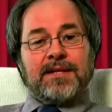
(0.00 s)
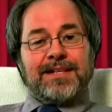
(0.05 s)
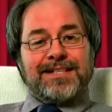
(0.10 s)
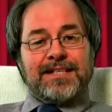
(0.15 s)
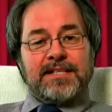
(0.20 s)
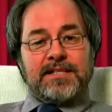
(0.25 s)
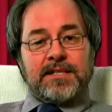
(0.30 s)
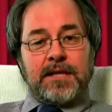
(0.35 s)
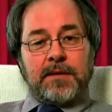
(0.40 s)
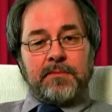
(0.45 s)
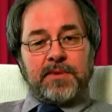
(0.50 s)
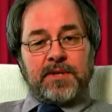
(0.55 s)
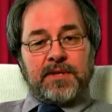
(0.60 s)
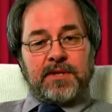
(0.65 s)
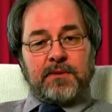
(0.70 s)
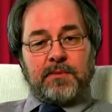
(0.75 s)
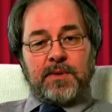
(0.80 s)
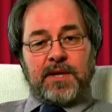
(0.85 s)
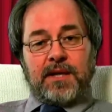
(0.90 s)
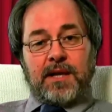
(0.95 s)
This is
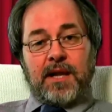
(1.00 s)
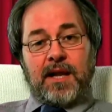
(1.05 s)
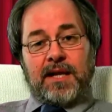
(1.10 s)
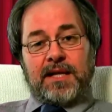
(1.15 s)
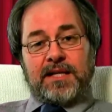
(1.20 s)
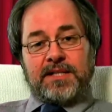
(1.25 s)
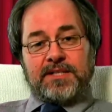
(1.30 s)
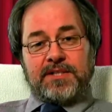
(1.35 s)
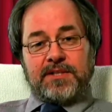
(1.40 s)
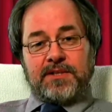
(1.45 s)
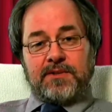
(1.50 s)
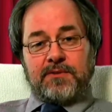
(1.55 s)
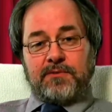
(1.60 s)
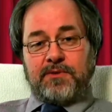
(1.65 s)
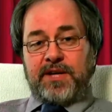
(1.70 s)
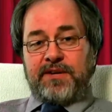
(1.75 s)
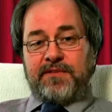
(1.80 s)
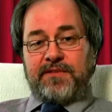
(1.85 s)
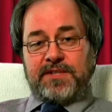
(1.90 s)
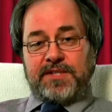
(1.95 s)
something that we're likely to
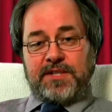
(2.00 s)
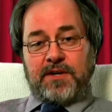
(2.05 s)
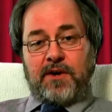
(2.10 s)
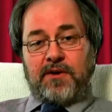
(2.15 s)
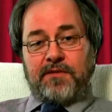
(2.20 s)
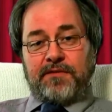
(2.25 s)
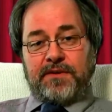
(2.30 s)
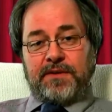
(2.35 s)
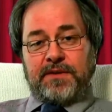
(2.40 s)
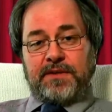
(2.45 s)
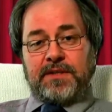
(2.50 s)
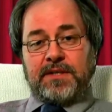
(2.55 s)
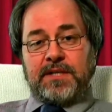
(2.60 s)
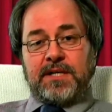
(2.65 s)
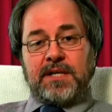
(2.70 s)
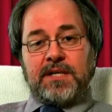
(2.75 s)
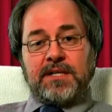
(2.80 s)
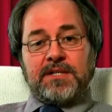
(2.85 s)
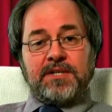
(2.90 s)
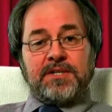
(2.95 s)
revisit often,
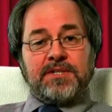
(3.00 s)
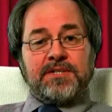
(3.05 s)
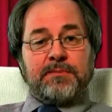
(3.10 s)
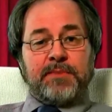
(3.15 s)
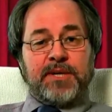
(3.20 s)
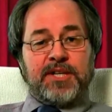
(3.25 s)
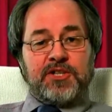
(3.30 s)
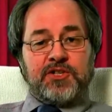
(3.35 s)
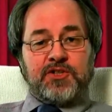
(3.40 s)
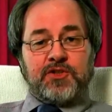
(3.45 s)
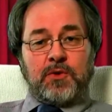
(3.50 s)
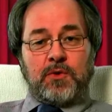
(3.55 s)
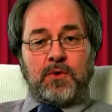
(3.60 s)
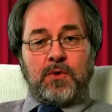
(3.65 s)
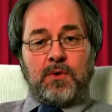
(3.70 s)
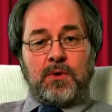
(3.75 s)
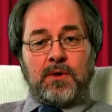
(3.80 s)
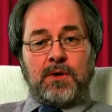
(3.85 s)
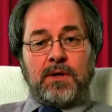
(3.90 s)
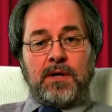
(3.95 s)
just to make
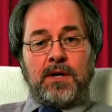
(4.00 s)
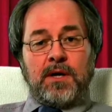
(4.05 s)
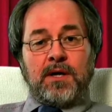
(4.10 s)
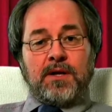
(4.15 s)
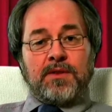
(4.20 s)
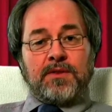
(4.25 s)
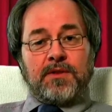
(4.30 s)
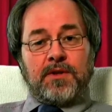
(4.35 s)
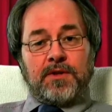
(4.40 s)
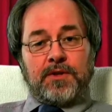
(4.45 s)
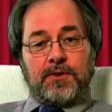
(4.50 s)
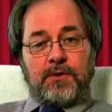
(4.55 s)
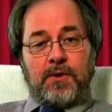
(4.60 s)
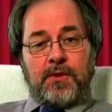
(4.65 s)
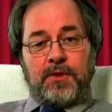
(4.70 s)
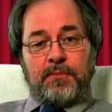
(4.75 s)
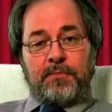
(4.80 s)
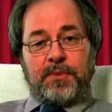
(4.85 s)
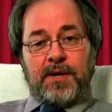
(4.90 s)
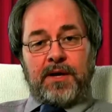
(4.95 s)
sure that you're
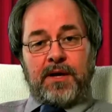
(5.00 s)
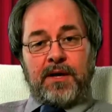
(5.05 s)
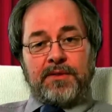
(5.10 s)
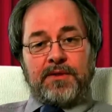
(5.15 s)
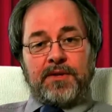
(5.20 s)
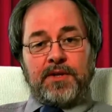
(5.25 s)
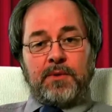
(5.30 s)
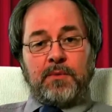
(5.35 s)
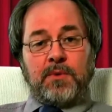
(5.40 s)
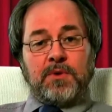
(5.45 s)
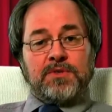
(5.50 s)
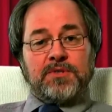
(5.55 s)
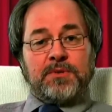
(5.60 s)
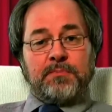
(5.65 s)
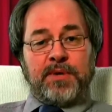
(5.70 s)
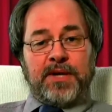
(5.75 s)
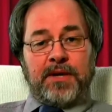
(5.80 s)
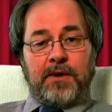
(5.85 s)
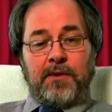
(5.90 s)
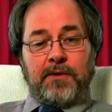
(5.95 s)
on the path that you want
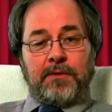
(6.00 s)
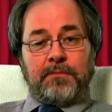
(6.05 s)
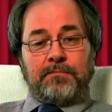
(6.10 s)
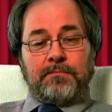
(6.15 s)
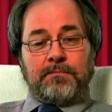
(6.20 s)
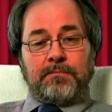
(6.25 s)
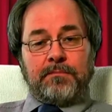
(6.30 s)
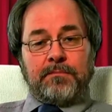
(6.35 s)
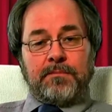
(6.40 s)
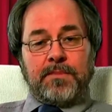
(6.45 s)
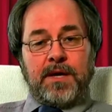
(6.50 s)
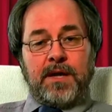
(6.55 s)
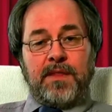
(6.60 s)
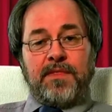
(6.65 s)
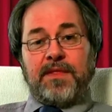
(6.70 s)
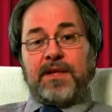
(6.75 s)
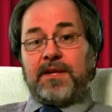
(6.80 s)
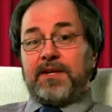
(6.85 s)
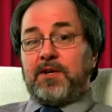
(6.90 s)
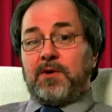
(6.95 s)
to be on
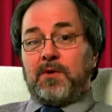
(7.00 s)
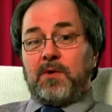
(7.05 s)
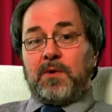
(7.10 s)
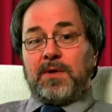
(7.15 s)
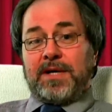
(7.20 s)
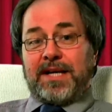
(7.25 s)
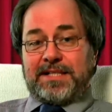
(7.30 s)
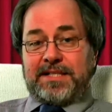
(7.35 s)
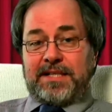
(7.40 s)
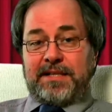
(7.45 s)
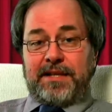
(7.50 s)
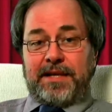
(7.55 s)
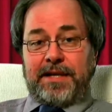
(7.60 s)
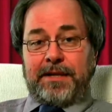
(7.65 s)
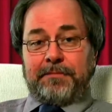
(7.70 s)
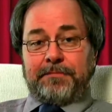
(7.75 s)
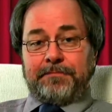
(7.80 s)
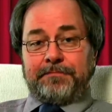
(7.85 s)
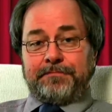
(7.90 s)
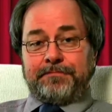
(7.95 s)
and that you're getting
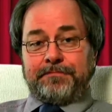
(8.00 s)
there.